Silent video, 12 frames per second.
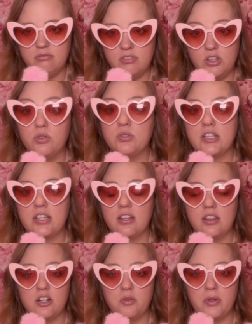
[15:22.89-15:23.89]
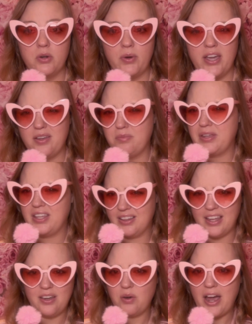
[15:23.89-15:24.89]
losing a little bit of weight and being
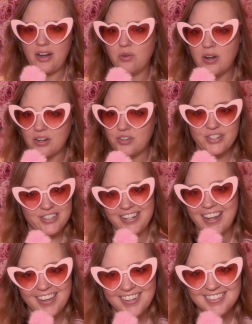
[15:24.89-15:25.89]
like, I don't understand.